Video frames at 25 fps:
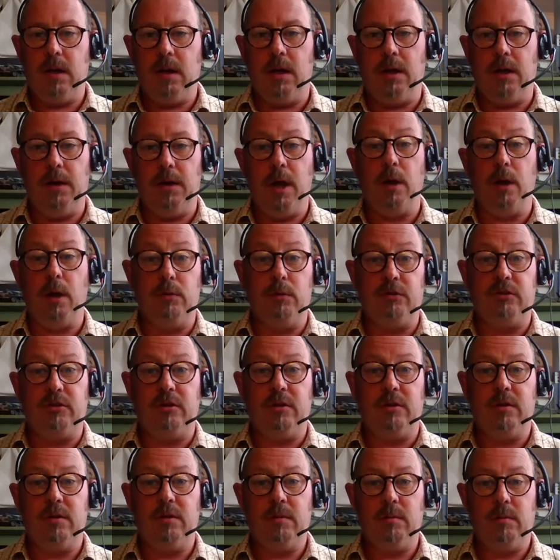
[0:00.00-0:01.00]
uh,
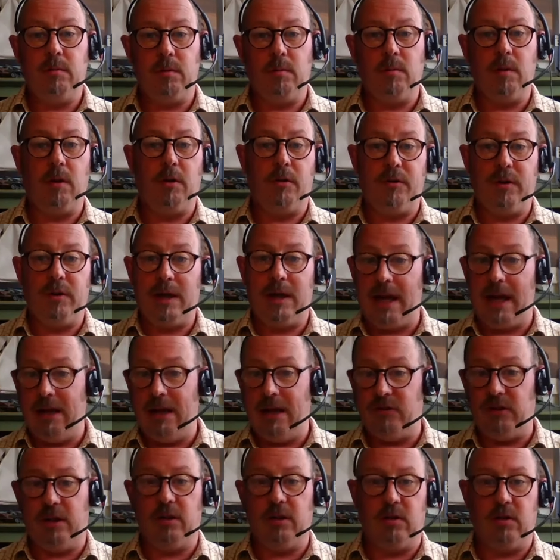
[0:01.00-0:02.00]
nose. A lot of the
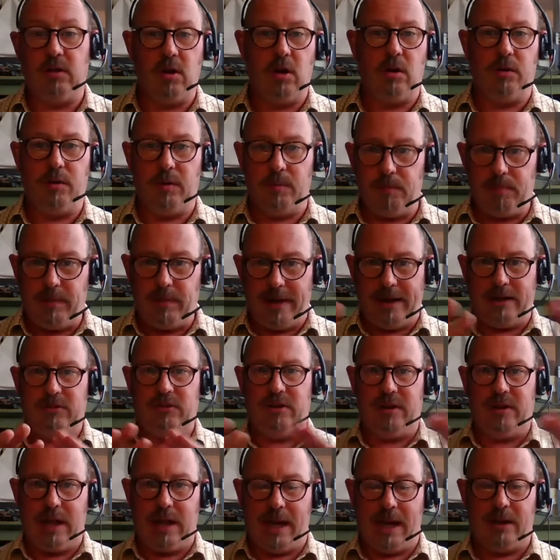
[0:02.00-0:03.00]
glazing had gone, and
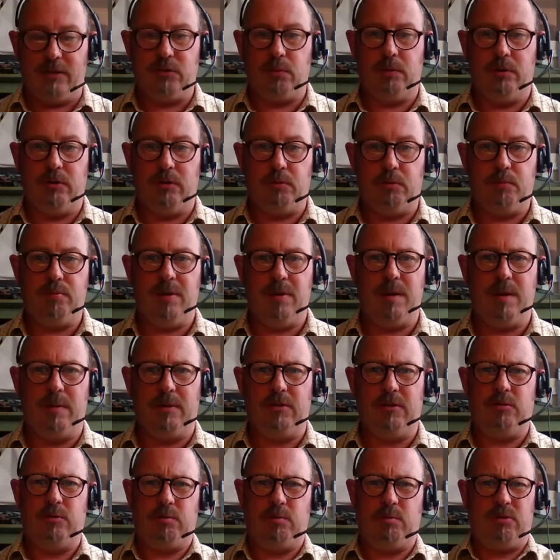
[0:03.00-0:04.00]
plexiglass was pretty
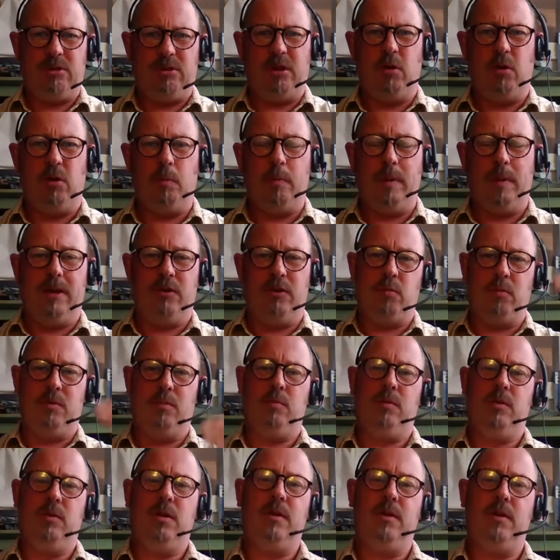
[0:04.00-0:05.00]
much single piece
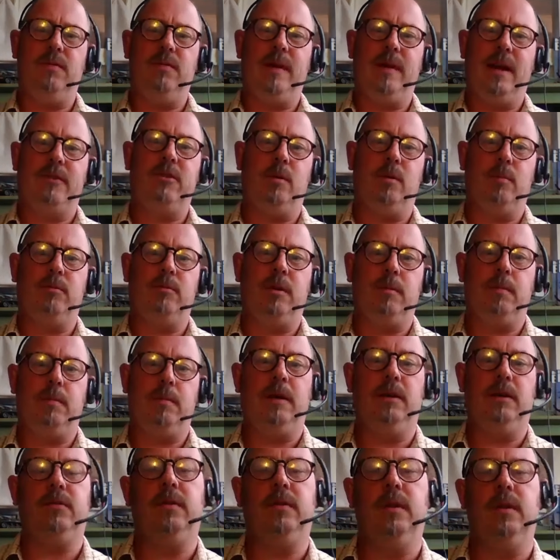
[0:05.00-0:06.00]
with, with your flat optic
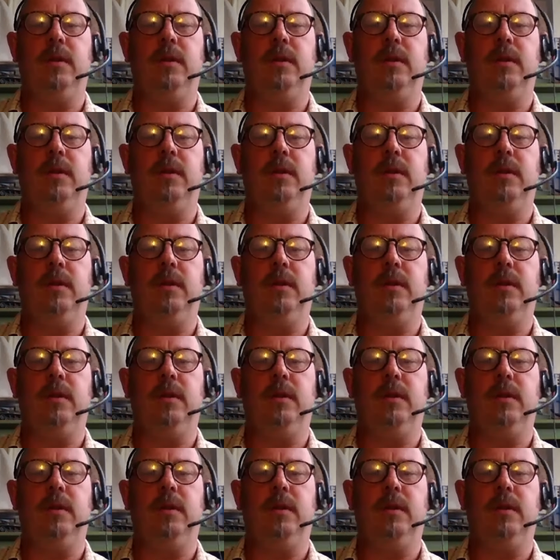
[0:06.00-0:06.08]
piece